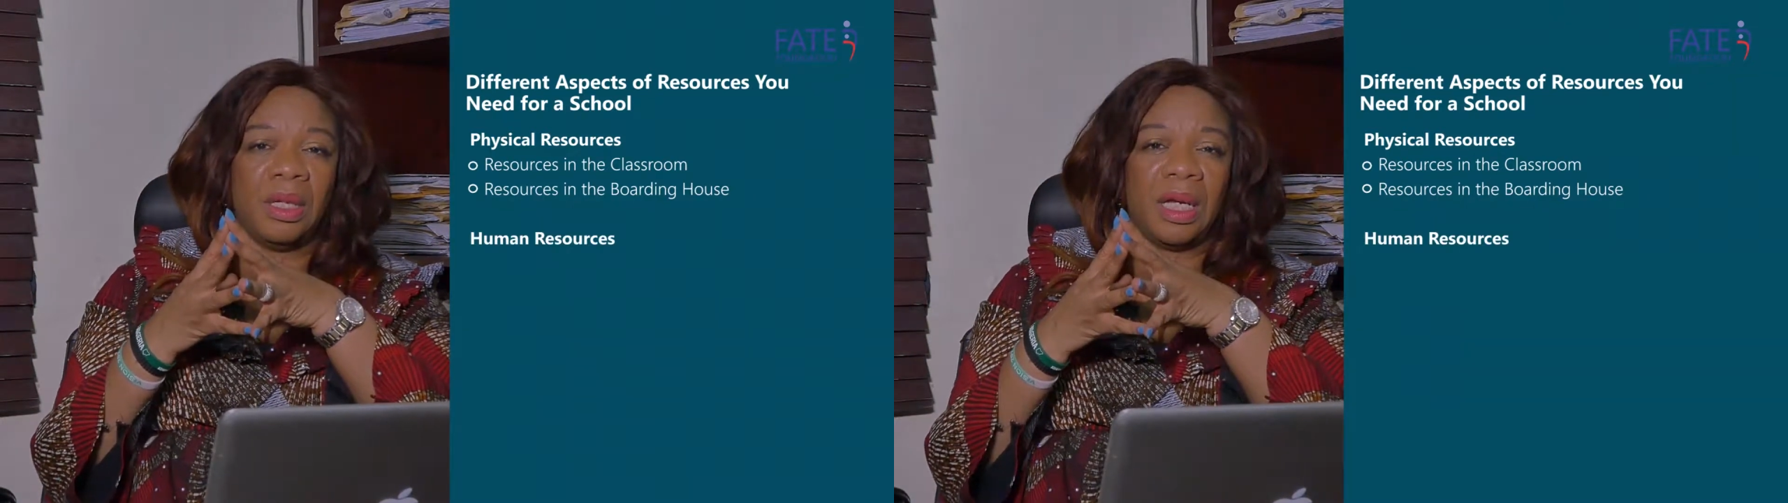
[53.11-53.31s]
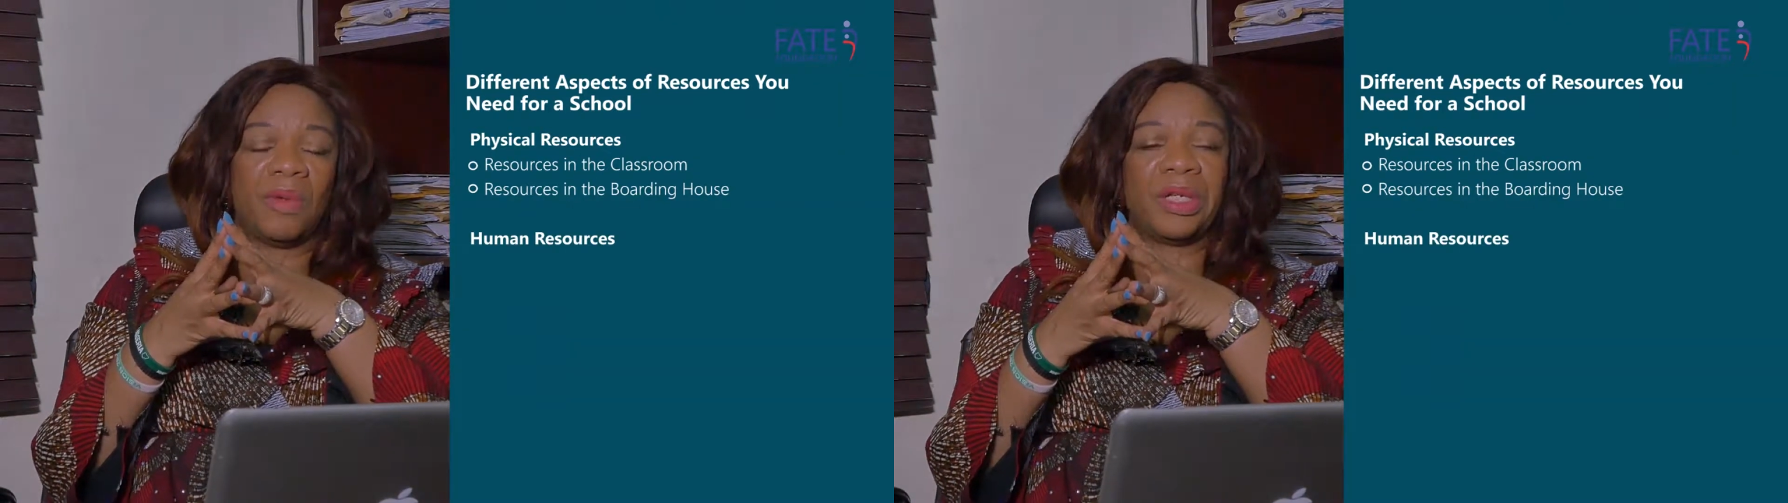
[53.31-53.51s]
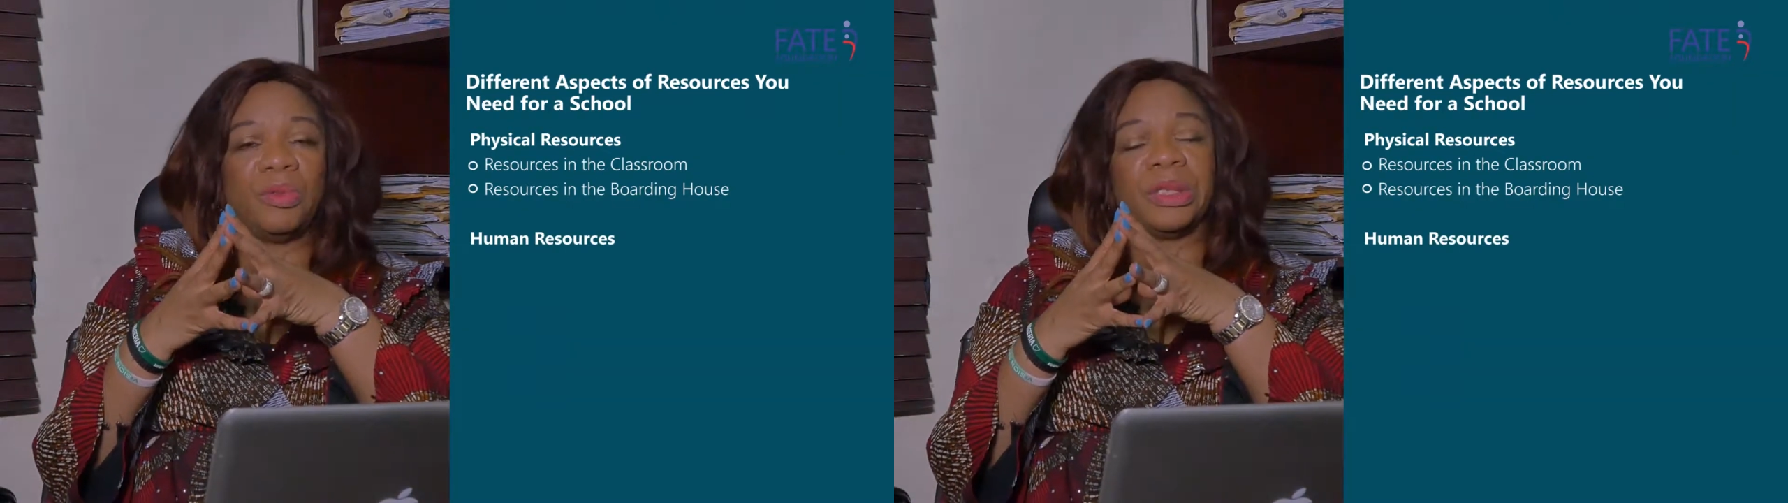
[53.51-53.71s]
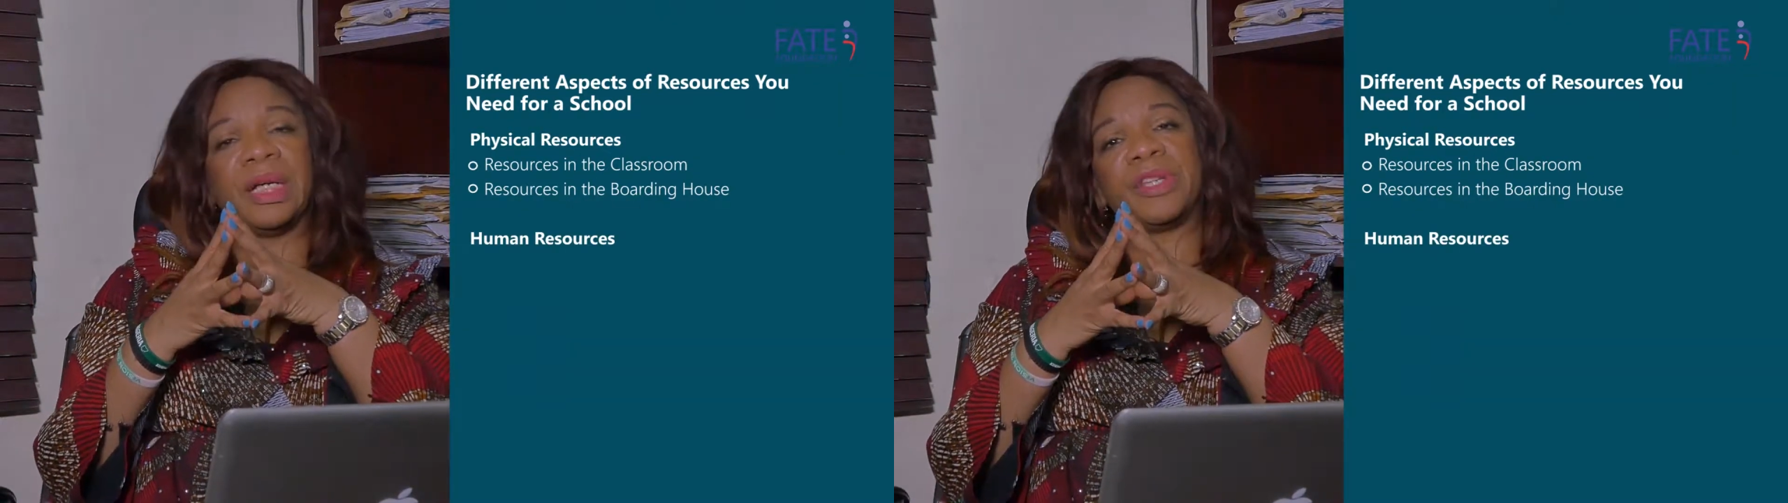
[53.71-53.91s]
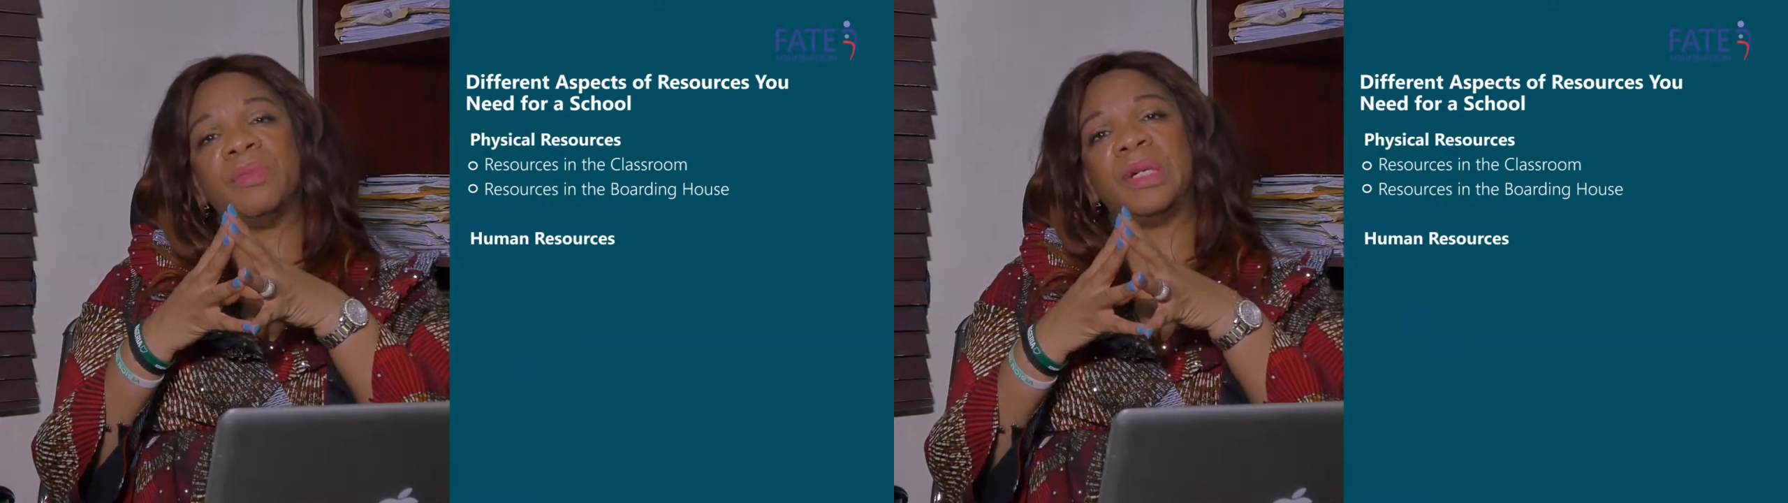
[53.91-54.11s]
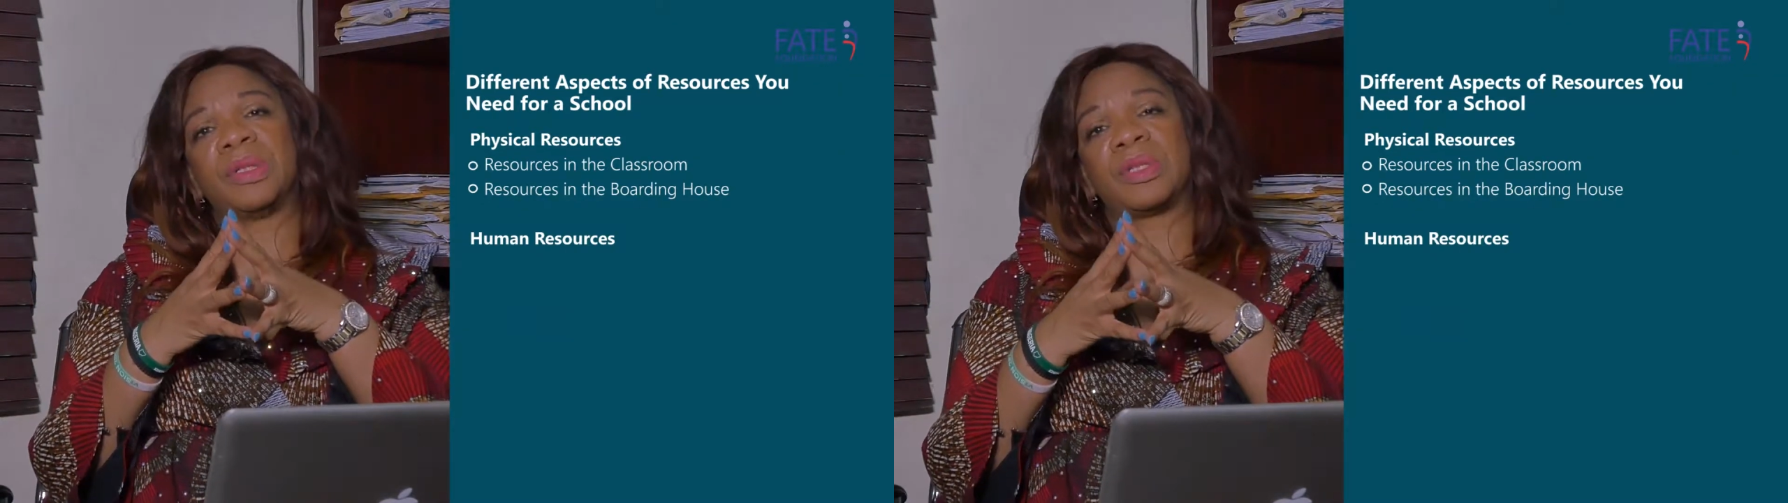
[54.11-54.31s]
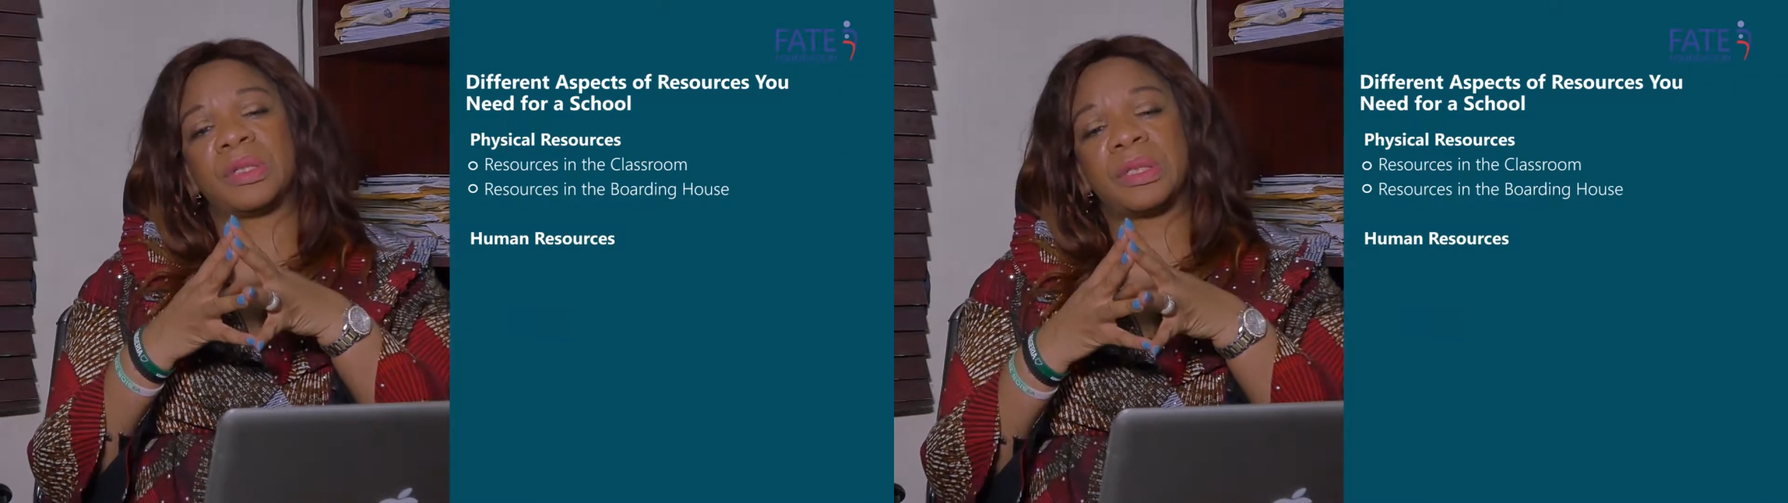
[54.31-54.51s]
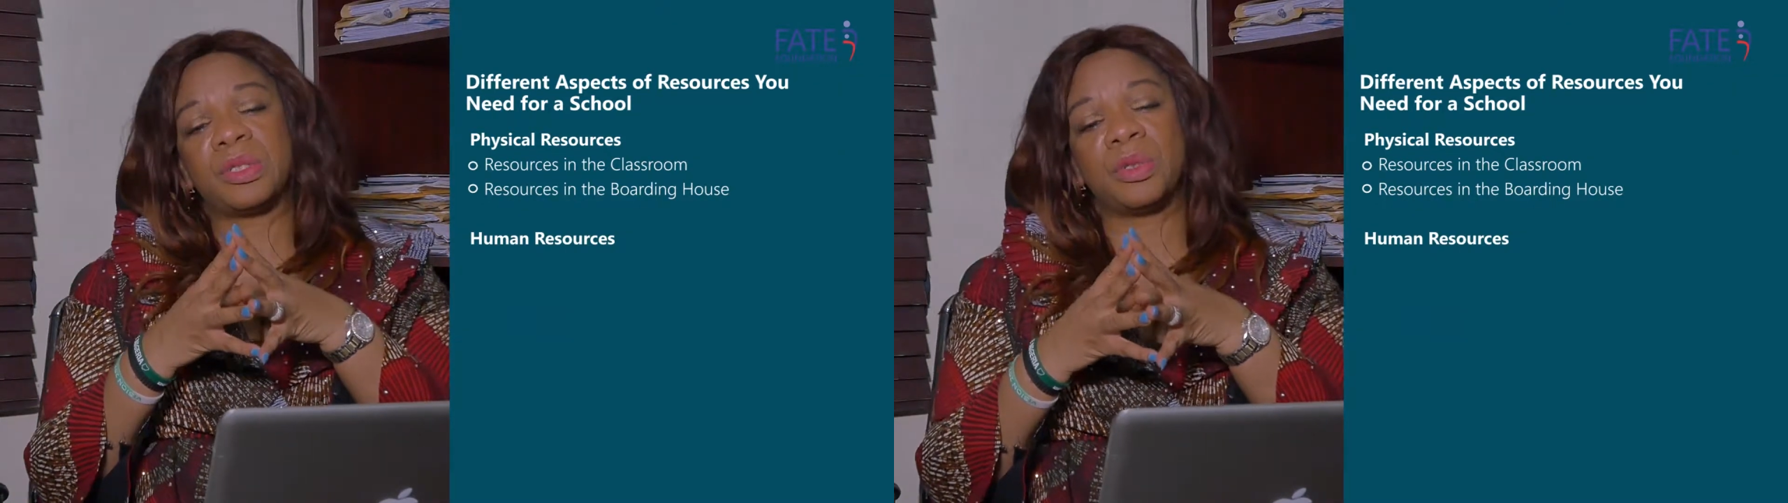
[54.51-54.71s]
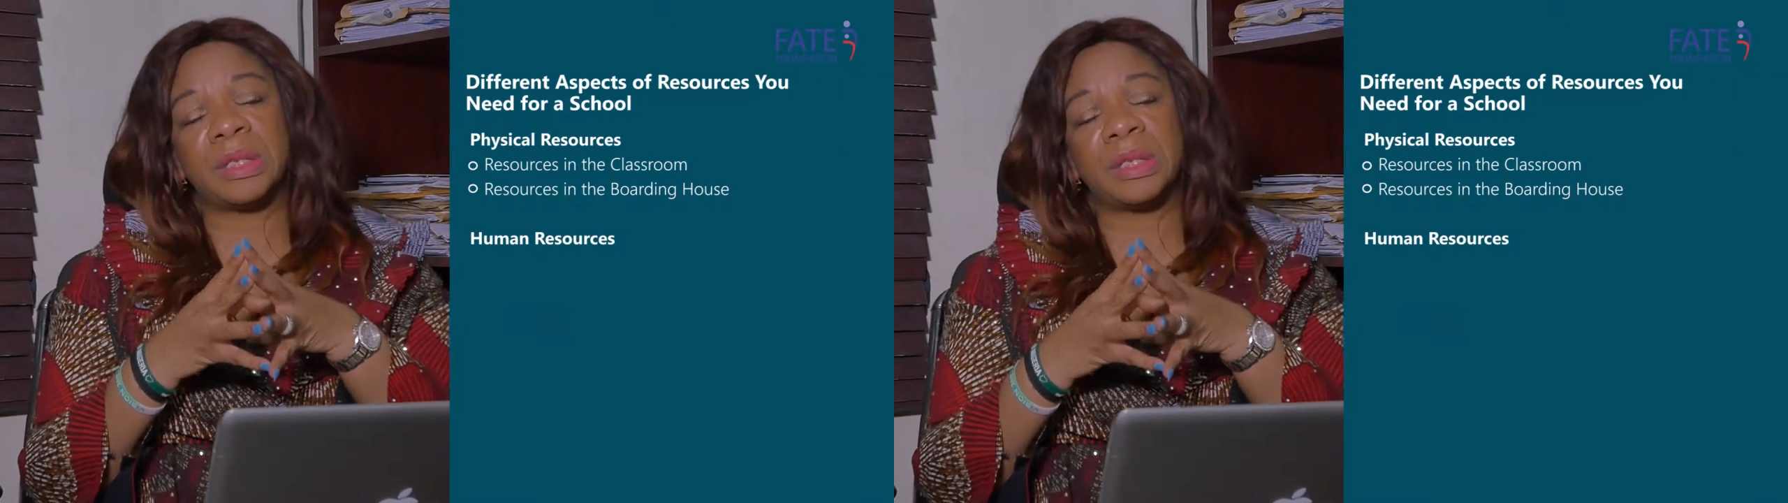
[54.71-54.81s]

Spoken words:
And when you're looking at human resources,